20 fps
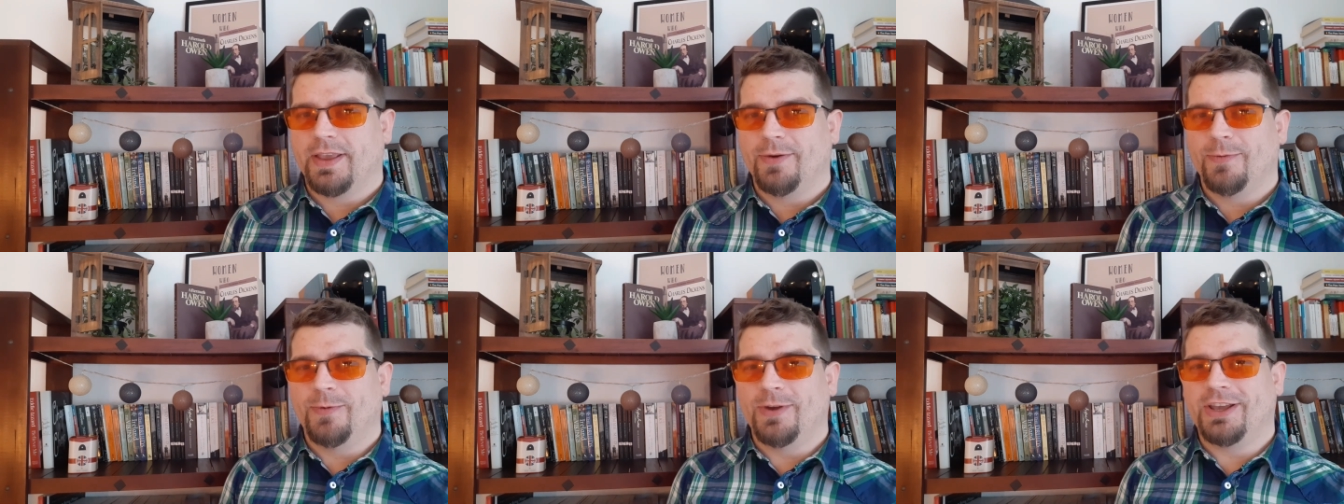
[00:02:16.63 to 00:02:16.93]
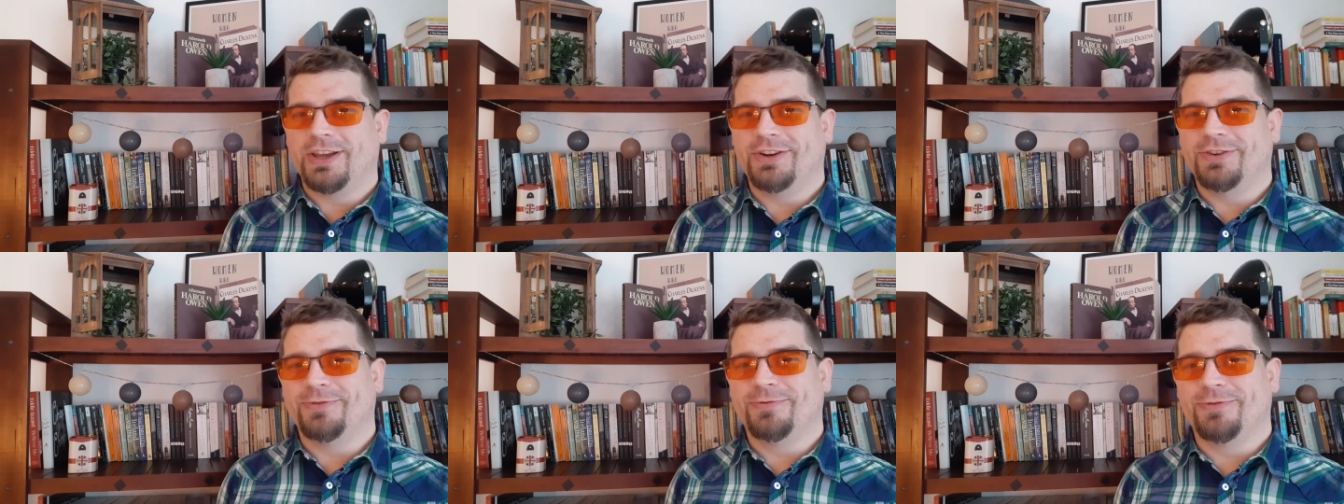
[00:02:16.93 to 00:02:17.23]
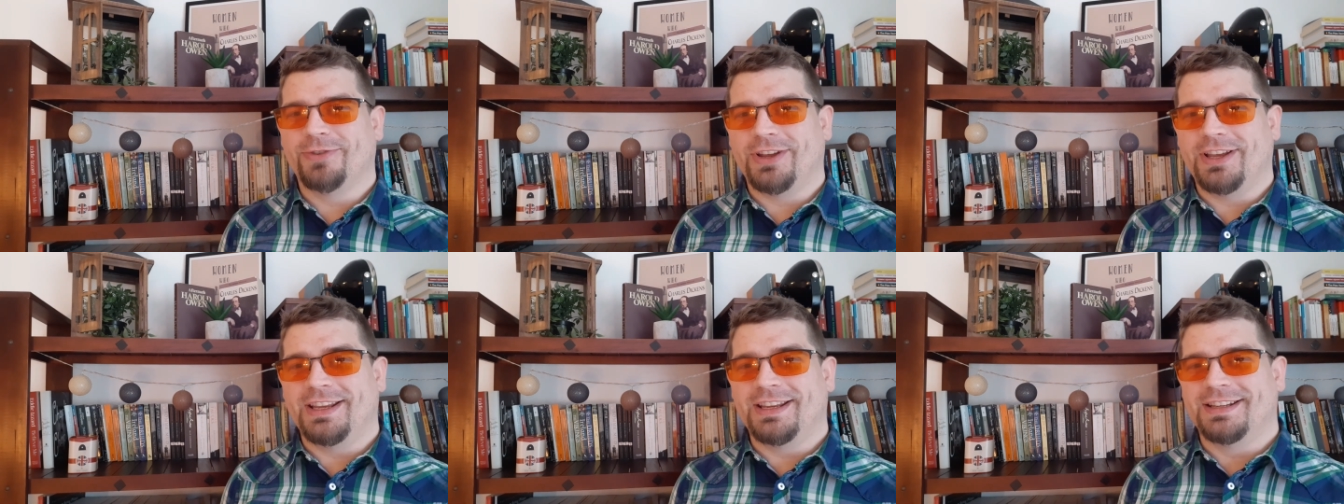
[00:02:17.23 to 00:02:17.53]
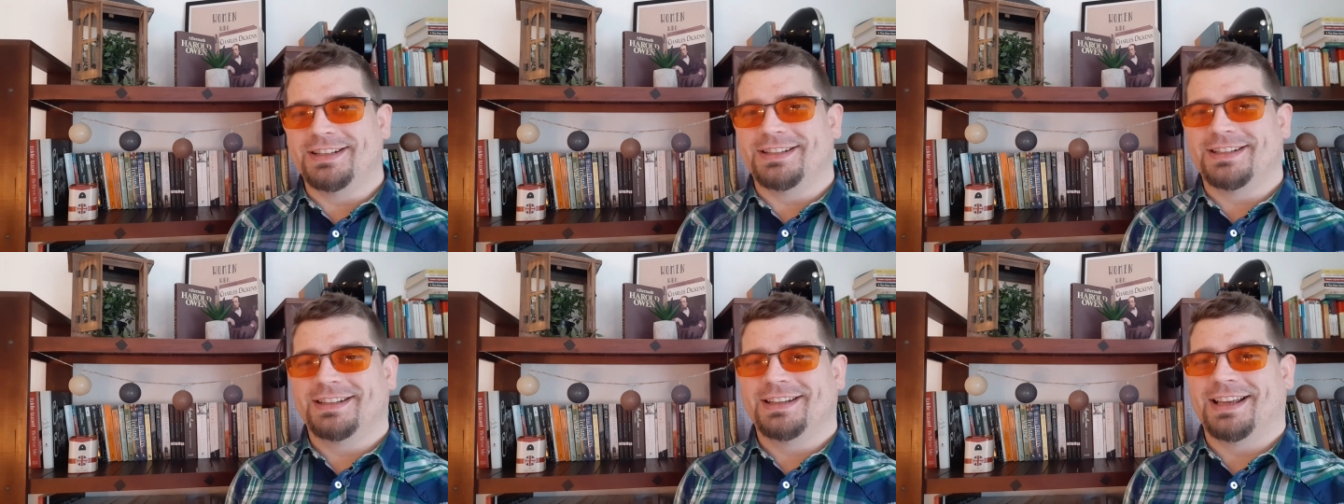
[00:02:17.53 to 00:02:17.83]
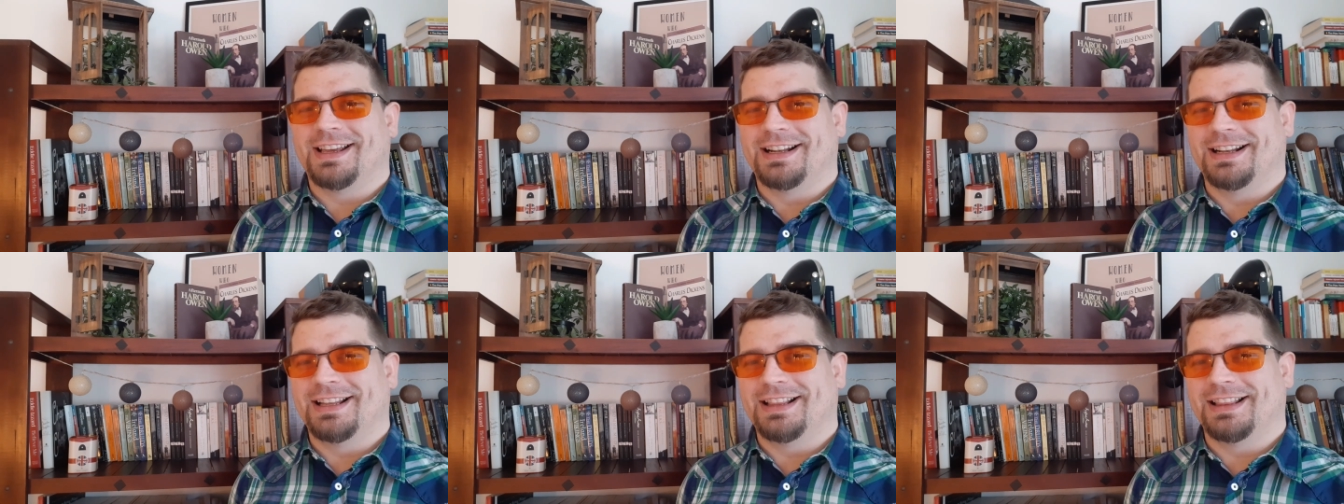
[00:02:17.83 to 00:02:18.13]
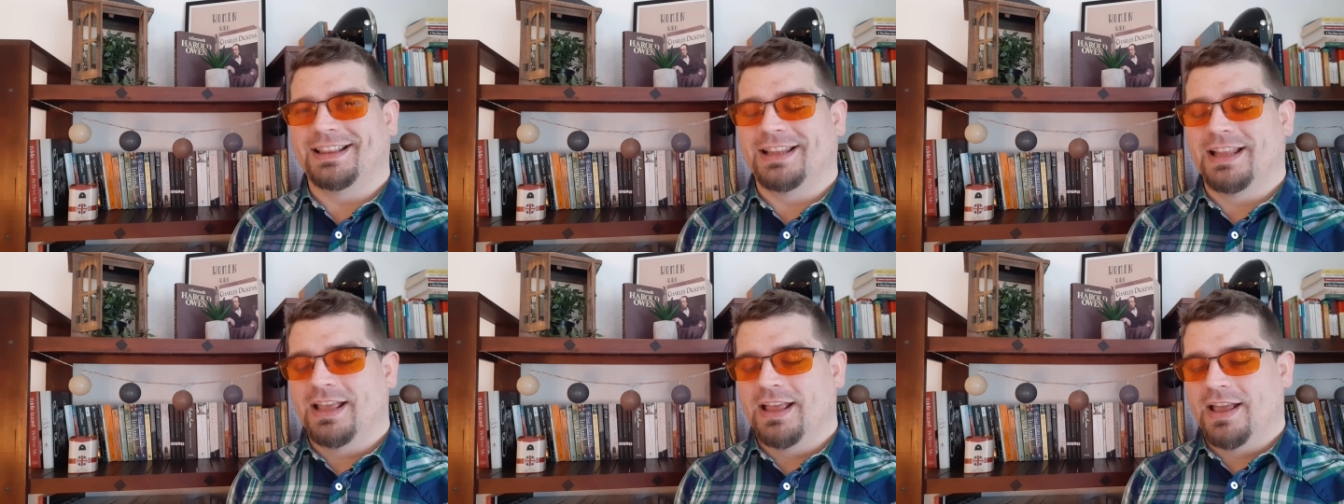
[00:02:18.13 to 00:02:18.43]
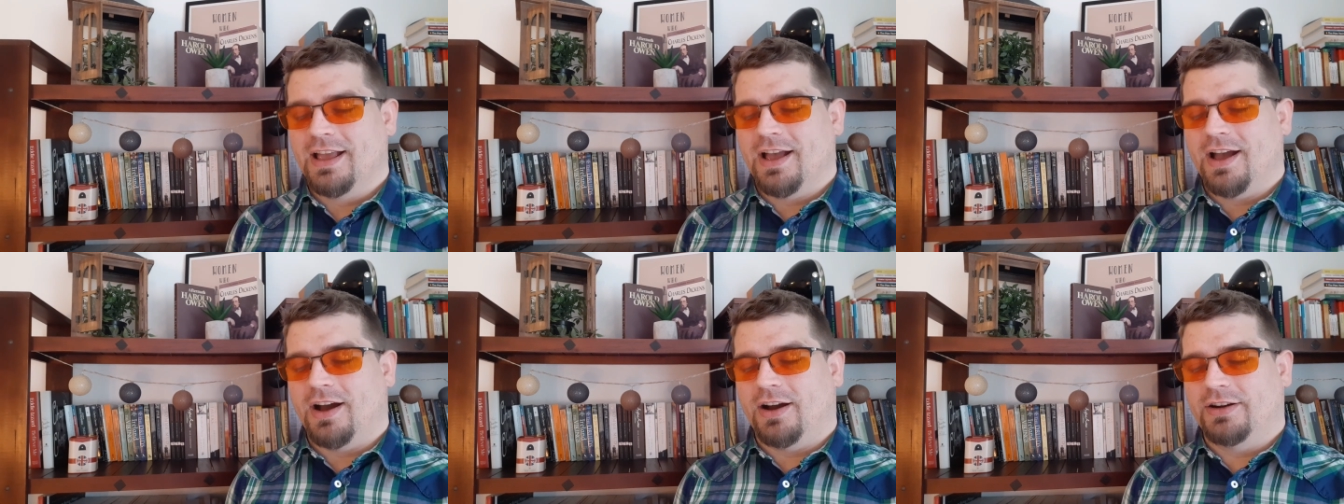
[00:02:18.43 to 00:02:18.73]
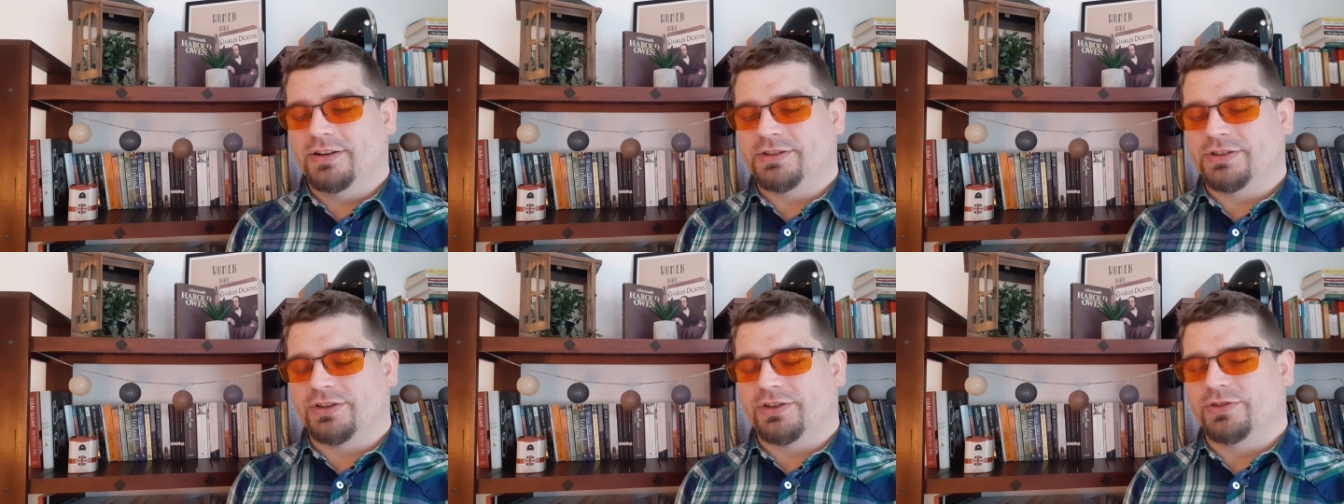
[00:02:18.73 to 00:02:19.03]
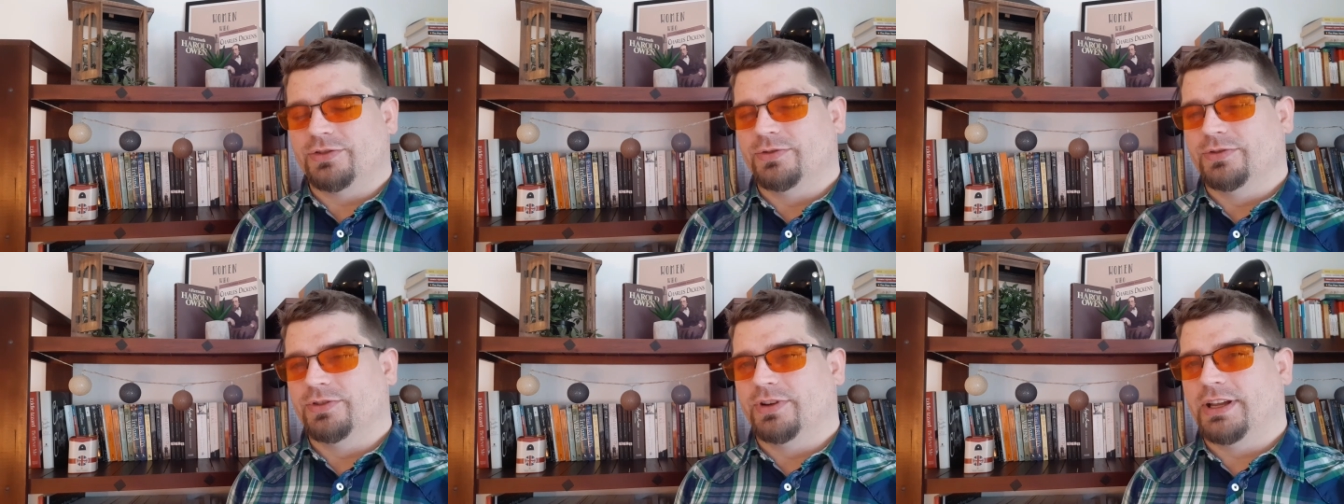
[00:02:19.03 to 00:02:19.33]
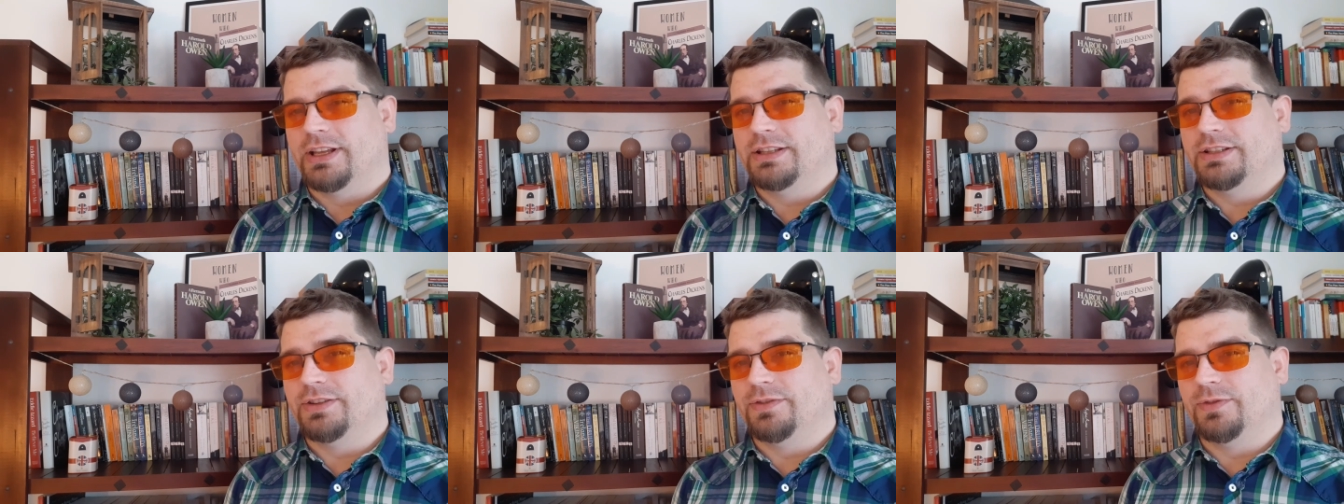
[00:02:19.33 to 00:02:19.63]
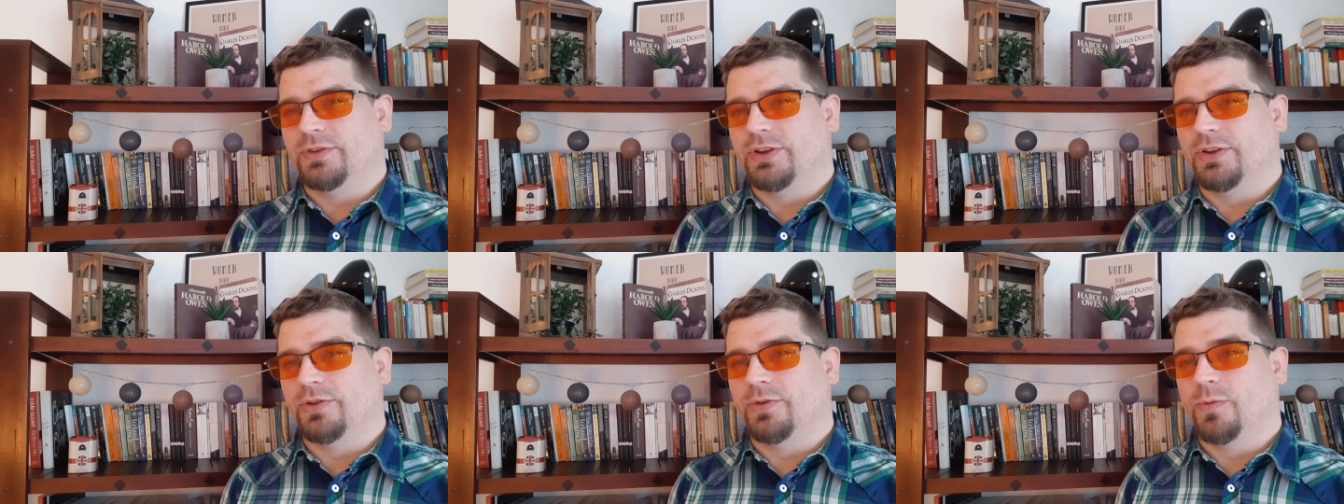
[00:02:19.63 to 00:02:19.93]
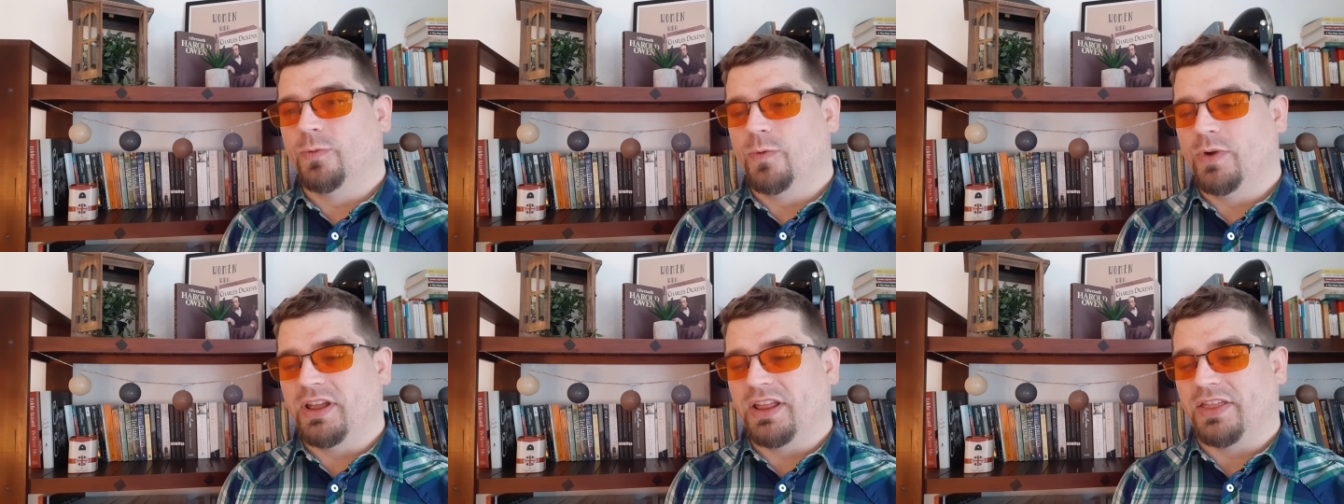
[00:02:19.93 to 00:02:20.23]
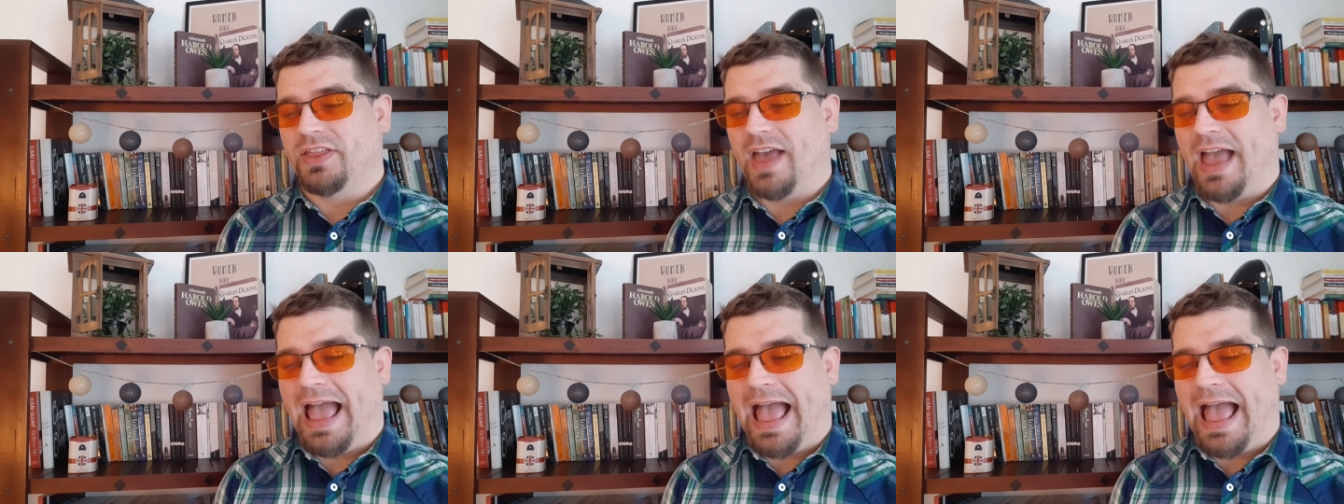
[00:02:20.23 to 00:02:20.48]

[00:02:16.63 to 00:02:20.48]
We're going to read a little article interview with